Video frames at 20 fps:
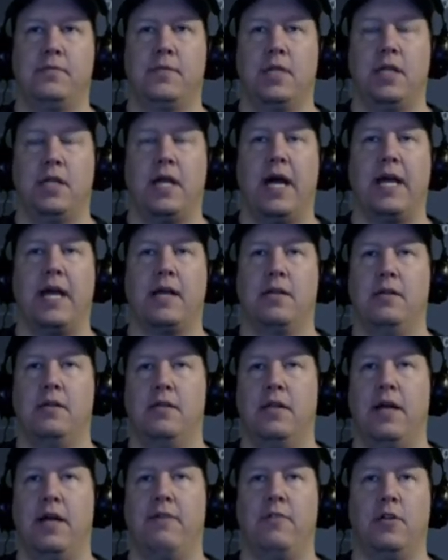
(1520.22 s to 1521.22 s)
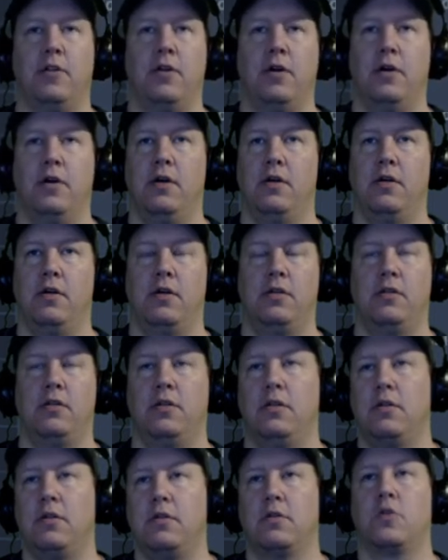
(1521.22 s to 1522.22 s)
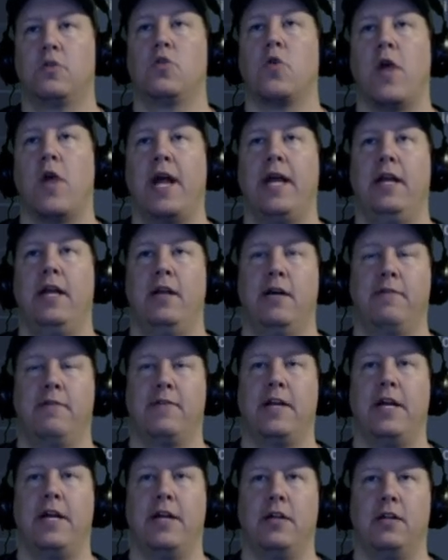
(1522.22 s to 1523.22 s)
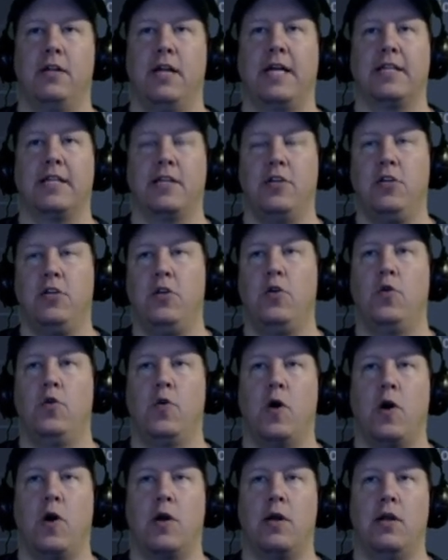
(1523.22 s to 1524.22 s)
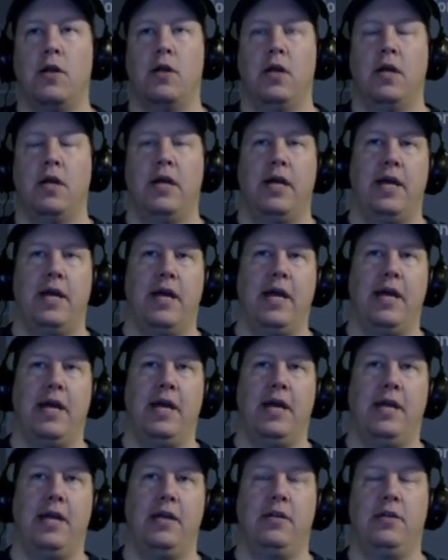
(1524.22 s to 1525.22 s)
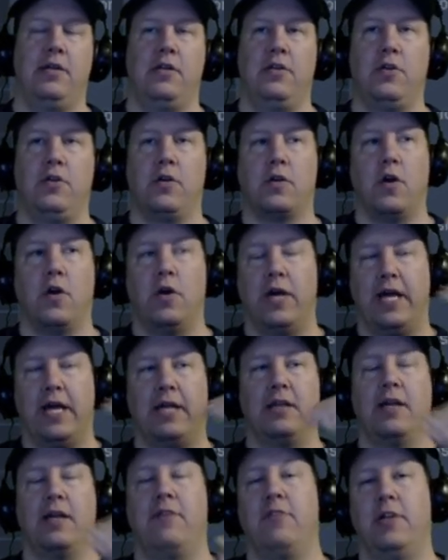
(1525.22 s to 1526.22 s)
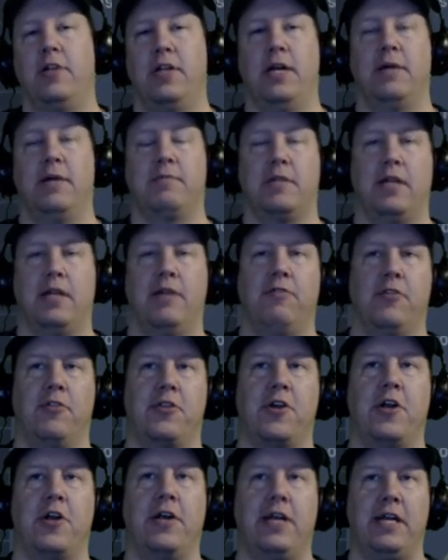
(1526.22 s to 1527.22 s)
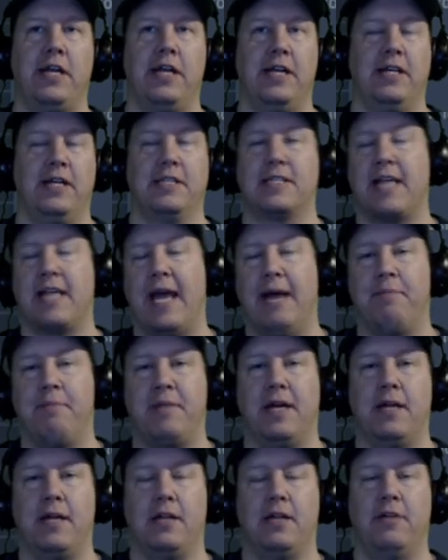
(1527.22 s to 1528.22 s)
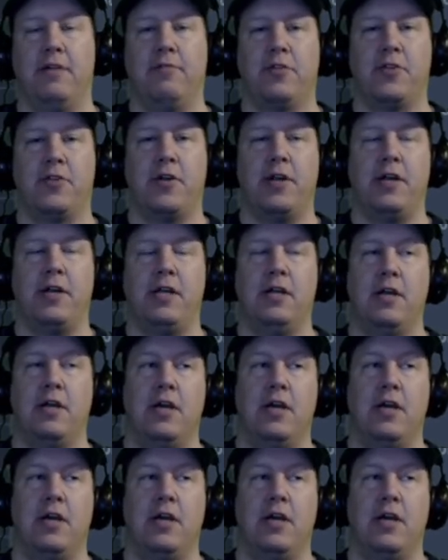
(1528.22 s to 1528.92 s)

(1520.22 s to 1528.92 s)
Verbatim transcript: like level a, a, a grade of gear like the UR and you go ahead and level it up to level 30 and it's capped out at level 30